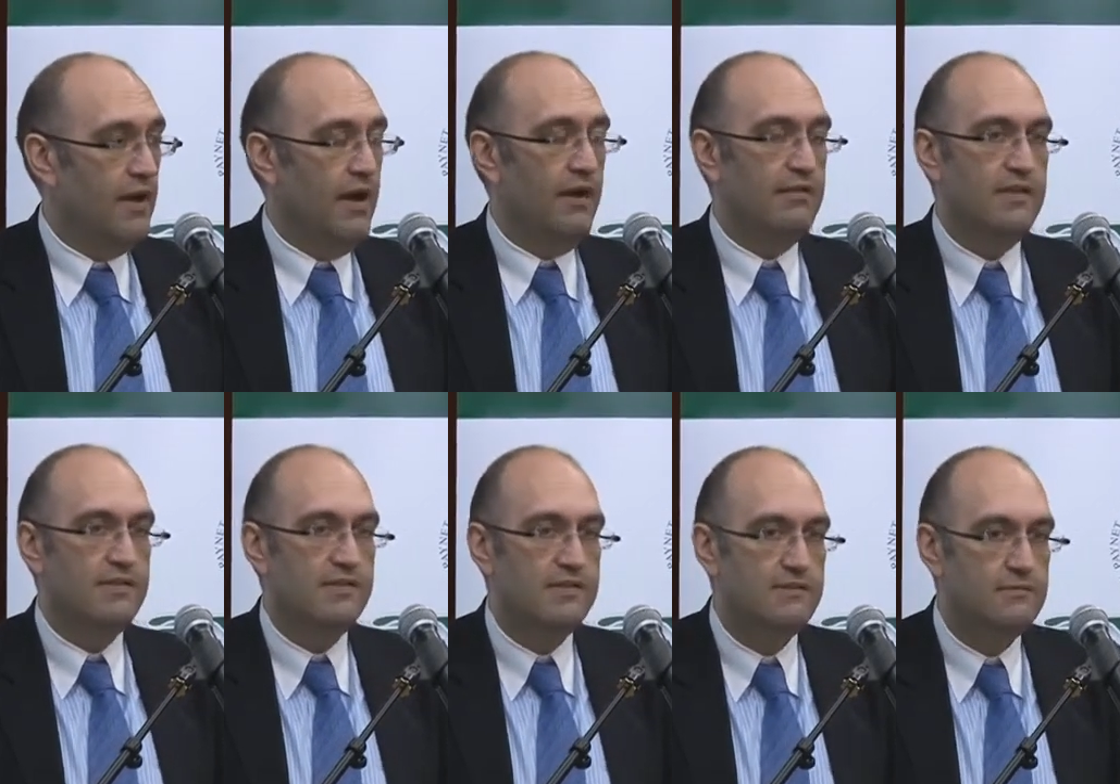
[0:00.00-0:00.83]
And
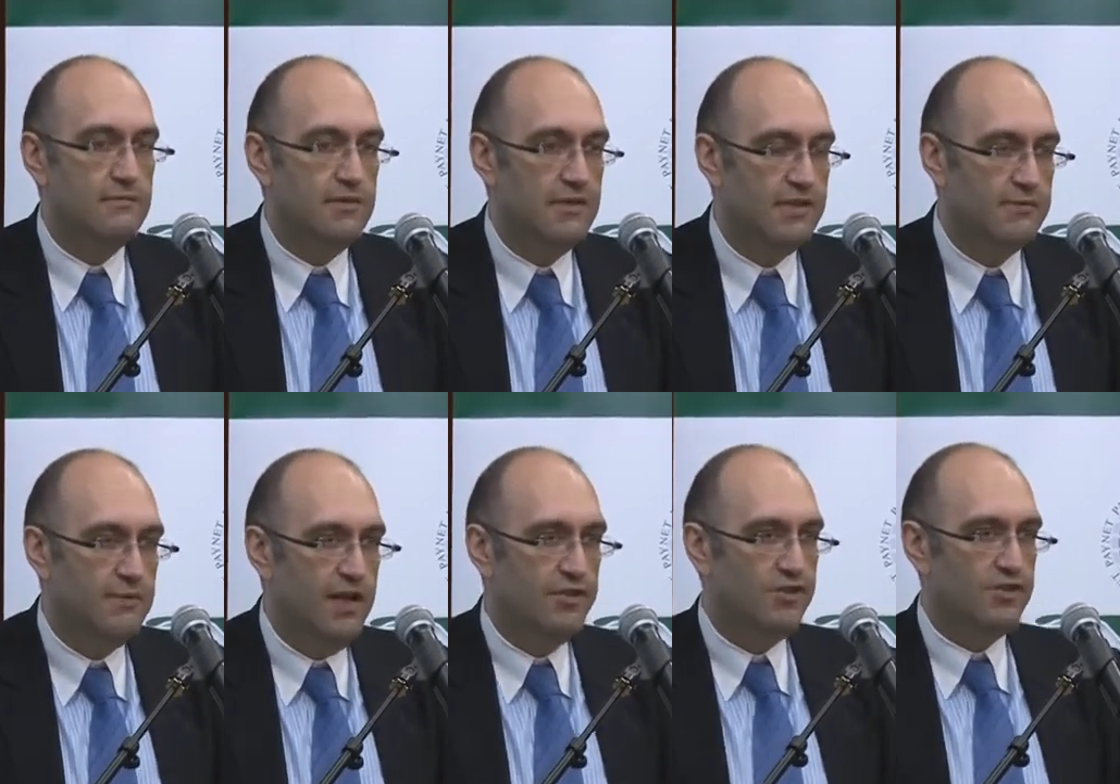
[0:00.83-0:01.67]
this
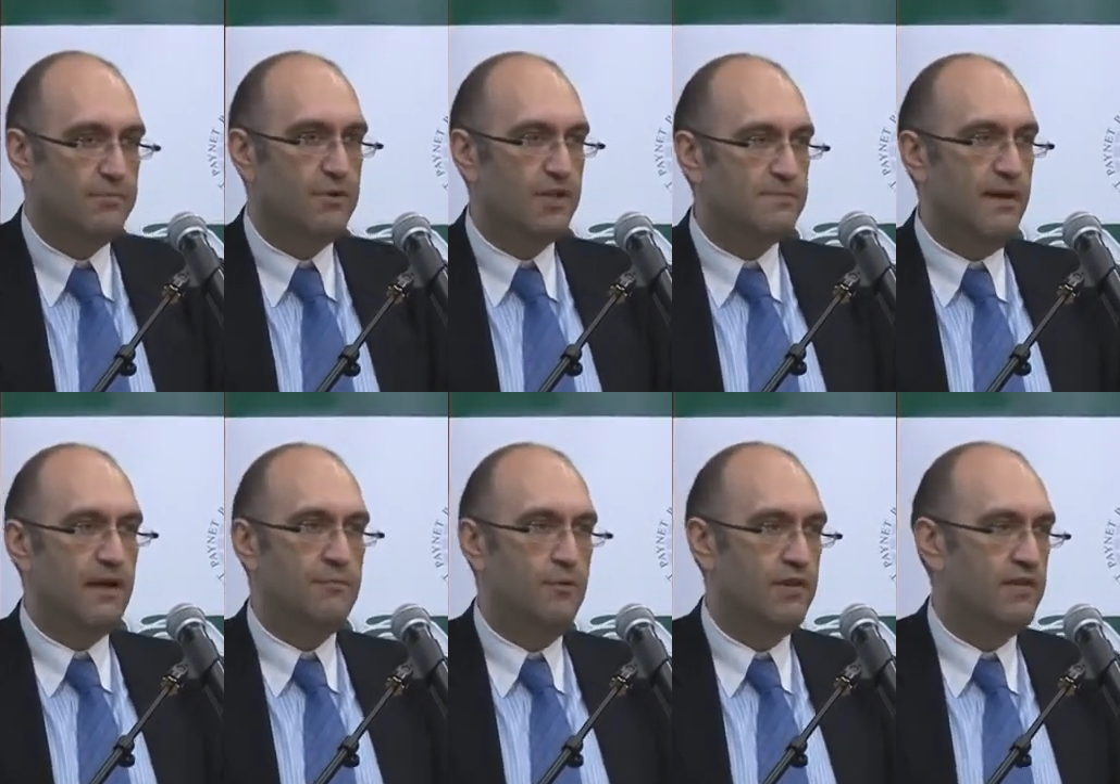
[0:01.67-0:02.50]
relationship goes
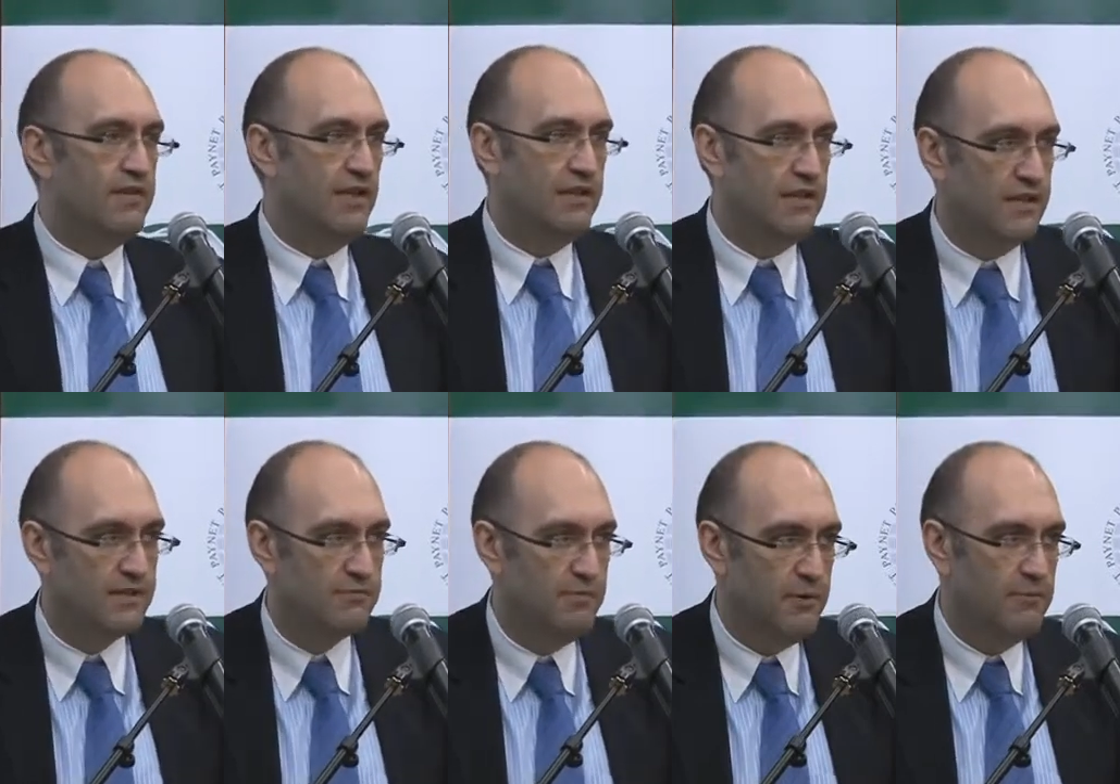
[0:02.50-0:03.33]
back more than 10
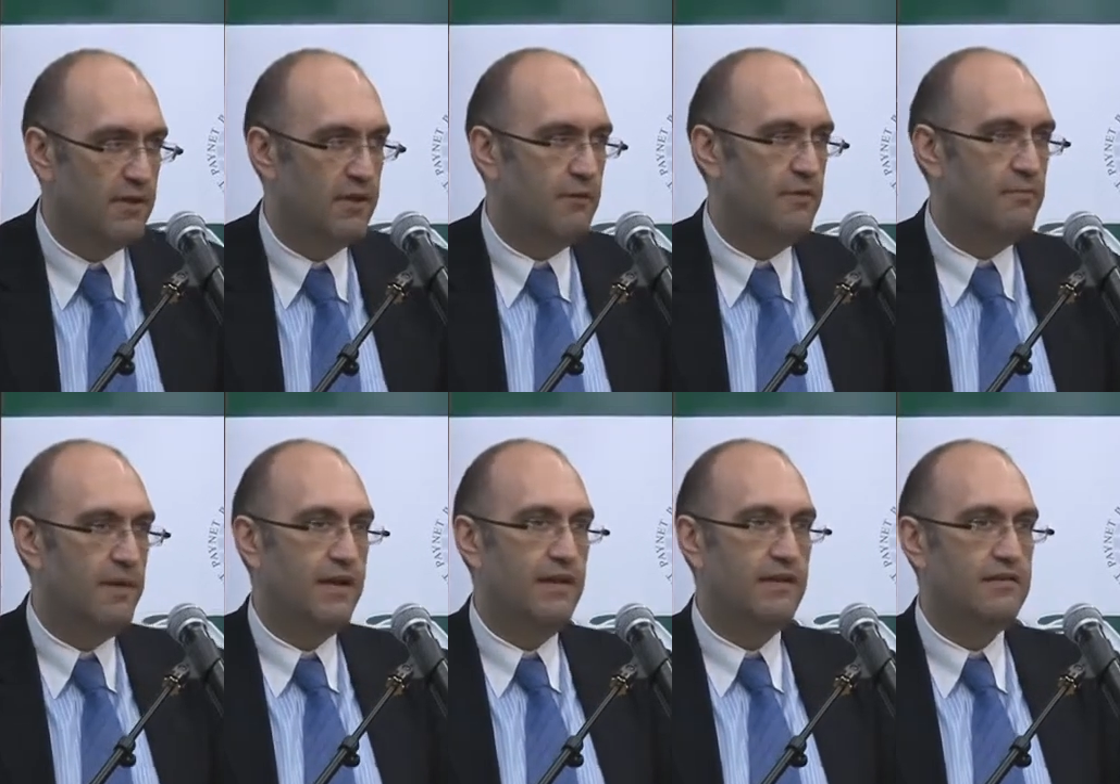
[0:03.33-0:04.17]
years. We've been working with
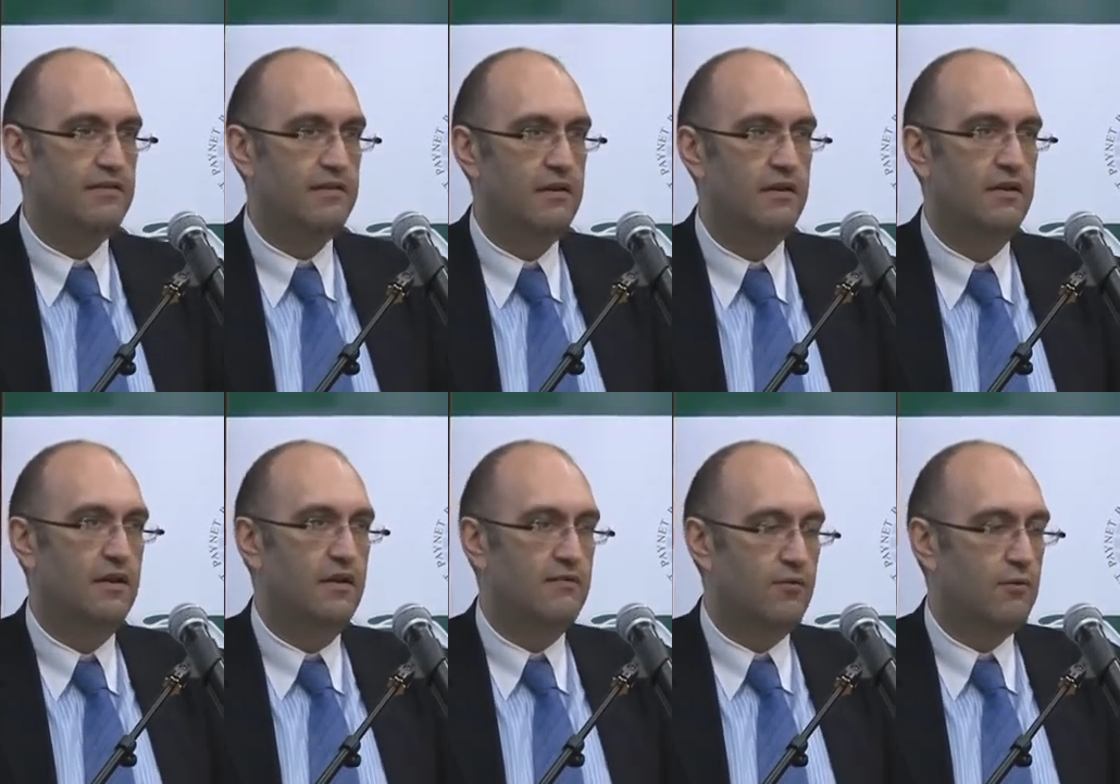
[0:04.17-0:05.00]
Paynet
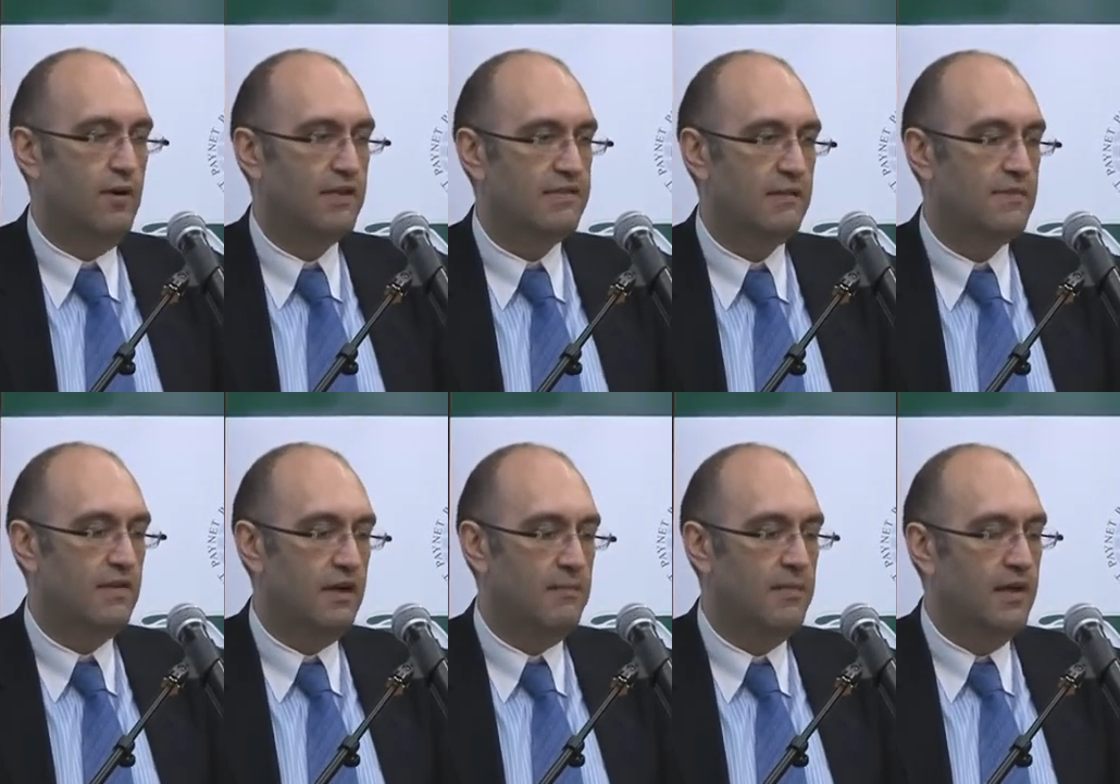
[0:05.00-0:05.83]
for quite some
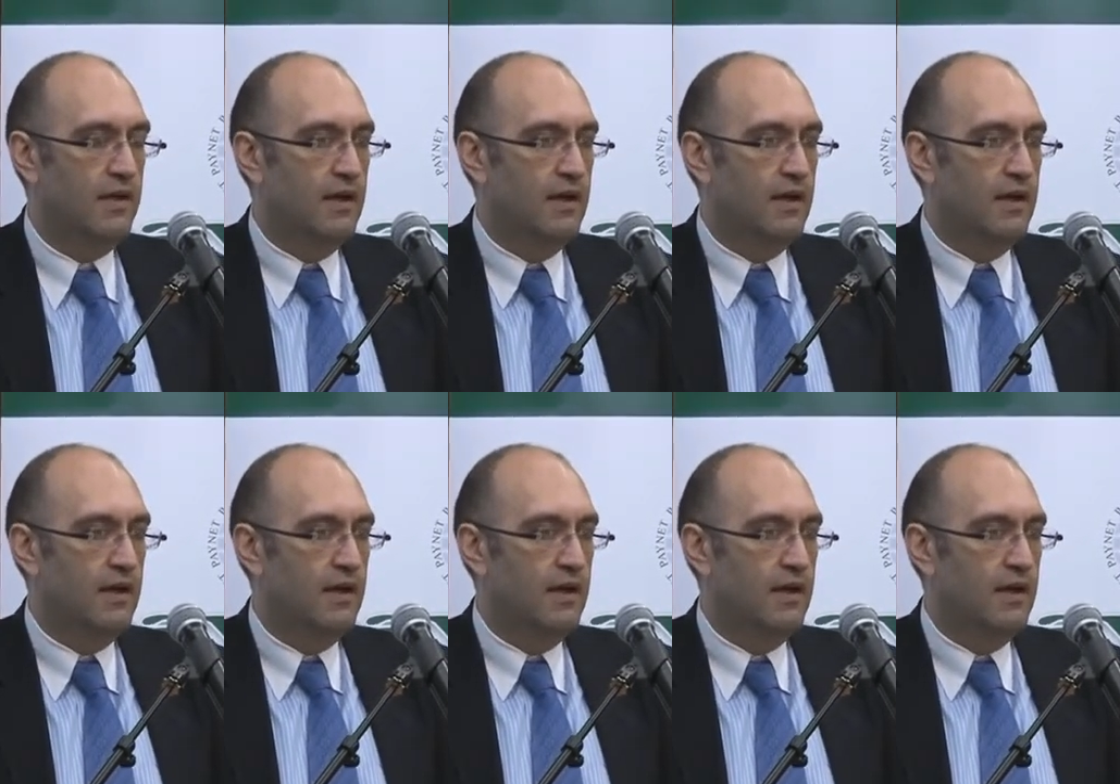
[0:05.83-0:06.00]
time.